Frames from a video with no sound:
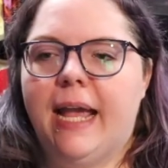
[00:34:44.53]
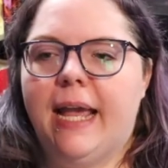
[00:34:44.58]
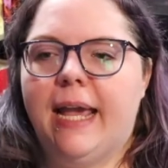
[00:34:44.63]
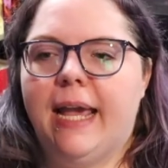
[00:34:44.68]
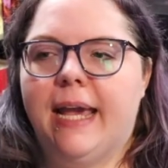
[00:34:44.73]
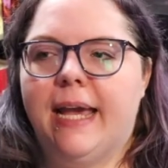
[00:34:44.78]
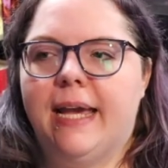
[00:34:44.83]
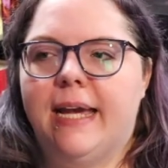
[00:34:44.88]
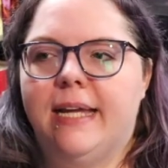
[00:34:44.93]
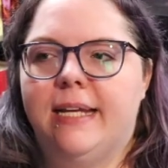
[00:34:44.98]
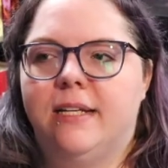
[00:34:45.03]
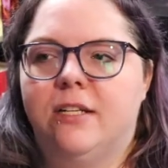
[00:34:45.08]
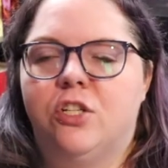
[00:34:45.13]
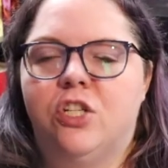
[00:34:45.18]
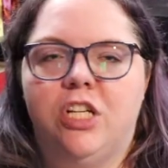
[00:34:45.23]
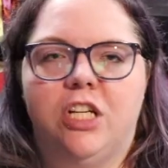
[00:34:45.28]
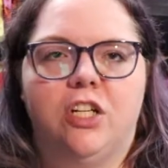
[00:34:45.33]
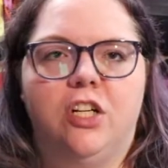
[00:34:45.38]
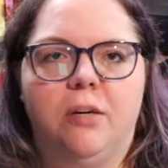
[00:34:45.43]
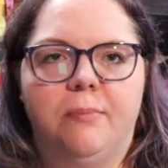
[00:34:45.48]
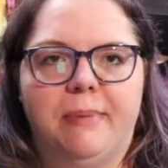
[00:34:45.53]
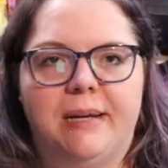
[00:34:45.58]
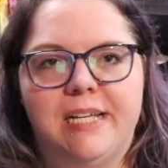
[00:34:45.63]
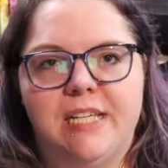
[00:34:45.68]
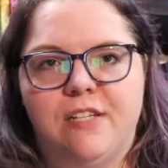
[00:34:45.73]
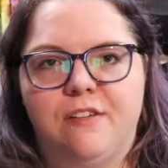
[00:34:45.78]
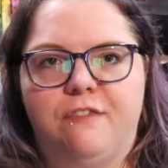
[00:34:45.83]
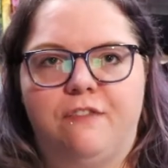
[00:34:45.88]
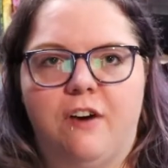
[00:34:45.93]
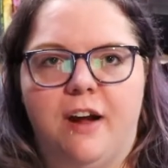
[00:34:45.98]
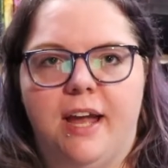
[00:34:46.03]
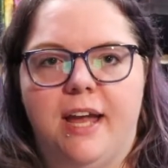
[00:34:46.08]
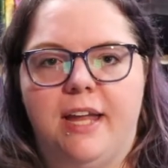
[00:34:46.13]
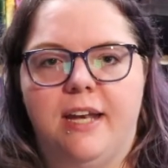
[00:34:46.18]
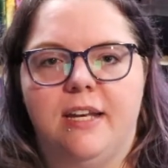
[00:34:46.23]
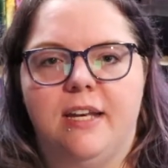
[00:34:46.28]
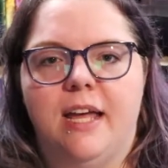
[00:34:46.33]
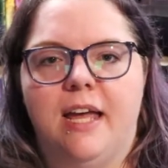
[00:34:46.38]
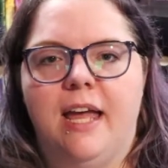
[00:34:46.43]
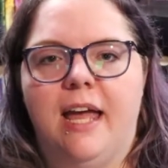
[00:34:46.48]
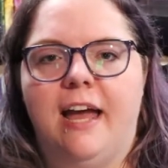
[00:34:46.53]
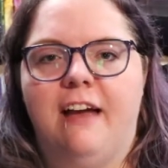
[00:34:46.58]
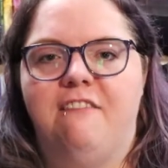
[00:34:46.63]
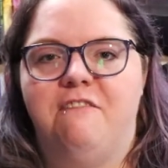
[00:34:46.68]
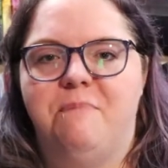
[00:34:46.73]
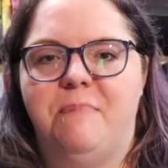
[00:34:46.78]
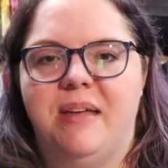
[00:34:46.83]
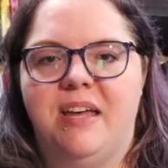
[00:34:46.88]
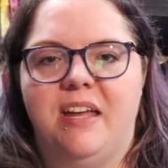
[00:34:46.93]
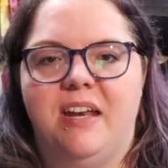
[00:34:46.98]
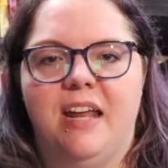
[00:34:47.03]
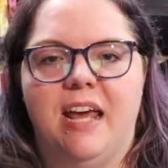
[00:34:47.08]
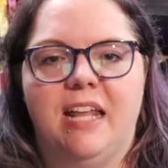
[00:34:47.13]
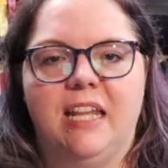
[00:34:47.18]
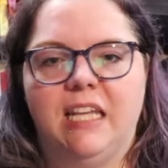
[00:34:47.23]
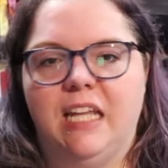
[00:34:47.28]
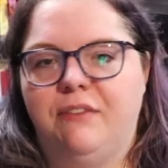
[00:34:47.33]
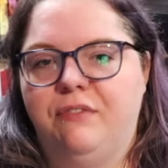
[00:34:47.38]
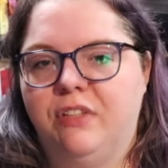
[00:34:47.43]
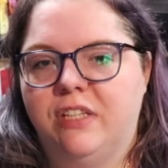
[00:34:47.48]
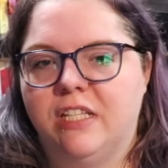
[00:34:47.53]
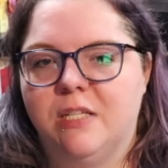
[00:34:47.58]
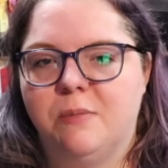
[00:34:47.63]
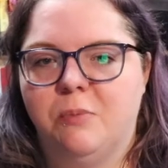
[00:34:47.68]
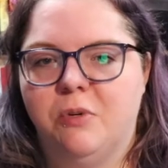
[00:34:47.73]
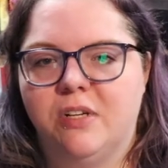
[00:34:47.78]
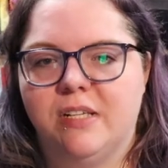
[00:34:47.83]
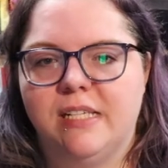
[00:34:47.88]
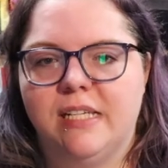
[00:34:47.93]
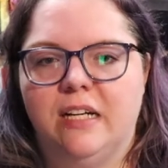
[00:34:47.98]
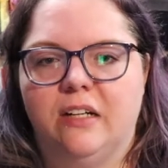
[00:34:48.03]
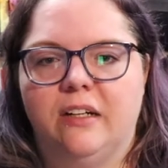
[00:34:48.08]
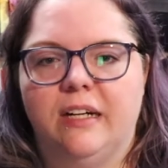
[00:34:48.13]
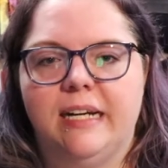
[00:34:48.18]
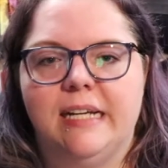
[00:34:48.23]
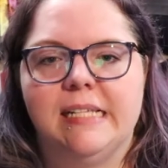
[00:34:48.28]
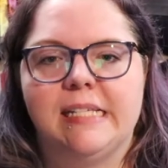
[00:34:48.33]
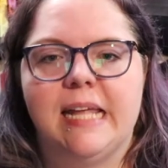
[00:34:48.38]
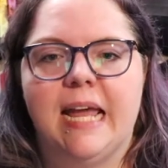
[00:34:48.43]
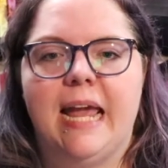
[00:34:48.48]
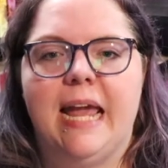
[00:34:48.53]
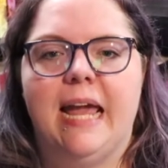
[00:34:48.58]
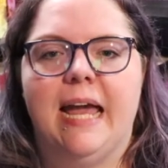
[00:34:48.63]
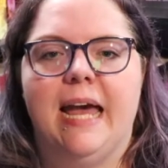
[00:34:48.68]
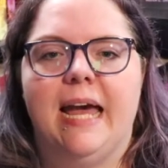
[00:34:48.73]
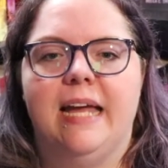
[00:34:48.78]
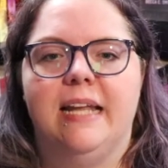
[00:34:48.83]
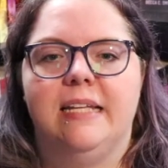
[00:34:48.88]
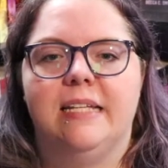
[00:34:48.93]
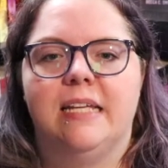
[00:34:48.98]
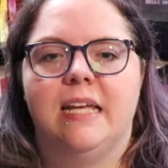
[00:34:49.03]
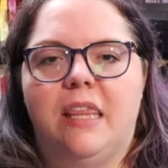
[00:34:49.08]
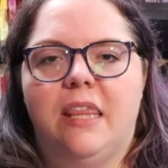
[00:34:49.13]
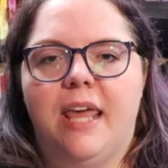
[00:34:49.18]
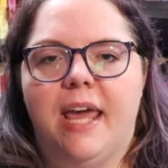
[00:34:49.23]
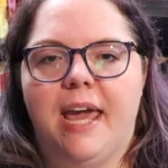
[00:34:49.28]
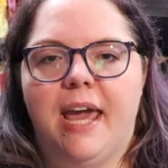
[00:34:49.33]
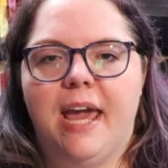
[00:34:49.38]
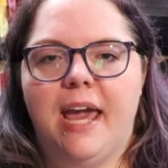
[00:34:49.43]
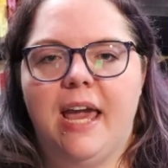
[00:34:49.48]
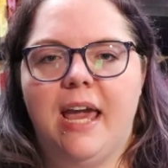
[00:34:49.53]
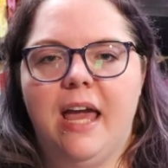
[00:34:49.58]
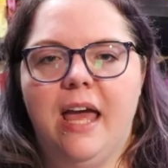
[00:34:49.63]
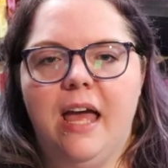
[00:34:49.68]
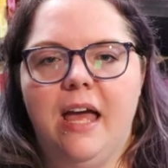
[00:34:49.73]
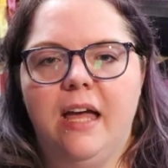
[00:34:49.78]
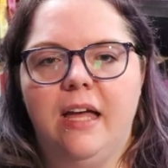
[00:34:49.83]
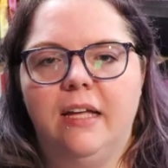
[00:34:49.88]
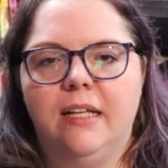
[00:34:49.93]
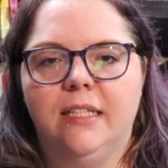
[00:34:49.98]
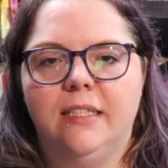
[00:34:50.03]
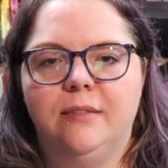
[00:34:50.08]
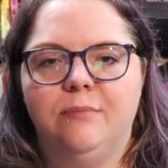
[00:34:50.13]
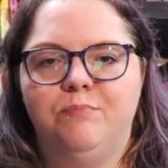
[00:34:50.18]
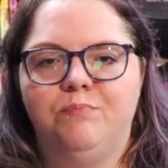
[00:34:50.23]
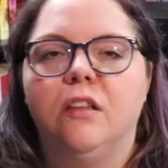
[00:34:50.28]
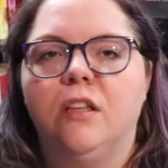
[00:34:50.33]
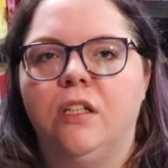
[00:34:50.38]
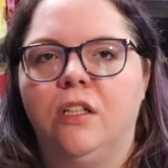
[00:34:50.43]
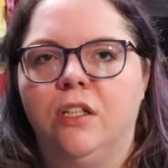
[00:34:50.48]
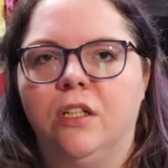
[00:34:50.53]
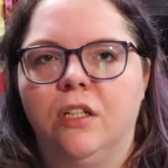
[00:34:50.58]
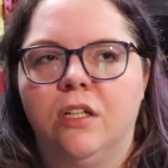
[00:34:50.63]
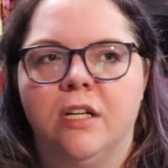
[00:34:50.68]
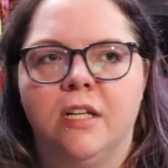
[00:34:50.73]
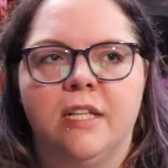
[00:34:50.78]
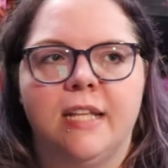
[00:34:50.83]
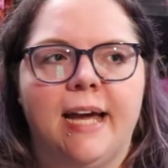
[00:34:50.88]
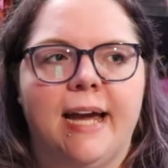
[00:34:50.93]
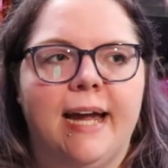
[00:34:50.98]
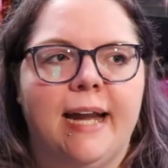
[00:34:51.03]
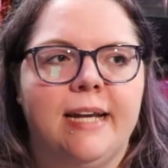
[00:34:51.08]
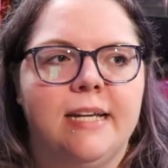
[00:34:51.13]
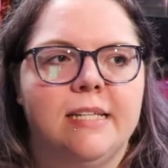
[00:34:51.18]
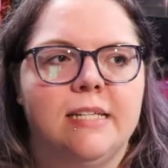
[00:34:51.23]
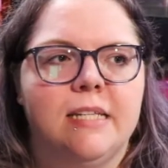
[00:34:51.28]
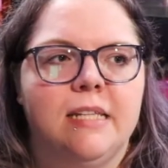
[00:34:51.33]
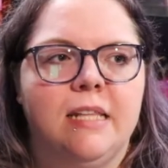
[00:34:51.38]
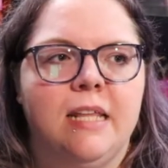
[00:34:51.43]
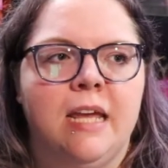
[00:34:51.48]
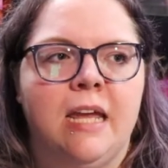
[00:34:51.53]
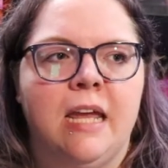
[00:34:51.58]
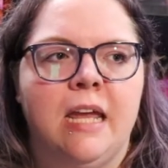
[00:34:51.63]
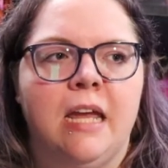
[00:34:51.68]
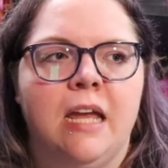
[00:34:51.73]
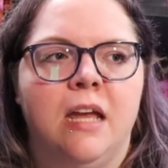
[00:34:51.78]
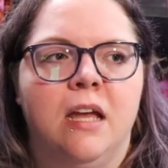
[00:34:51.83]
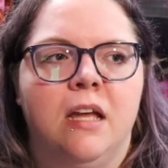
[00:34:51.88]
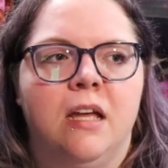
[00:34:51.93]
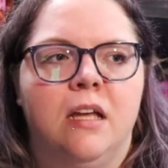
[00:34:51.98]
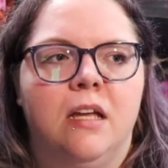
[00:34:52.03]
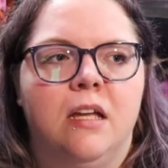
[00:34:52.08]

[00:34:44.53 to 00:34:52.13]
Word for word: and she and her best friend have been in love with this book series and they learn that the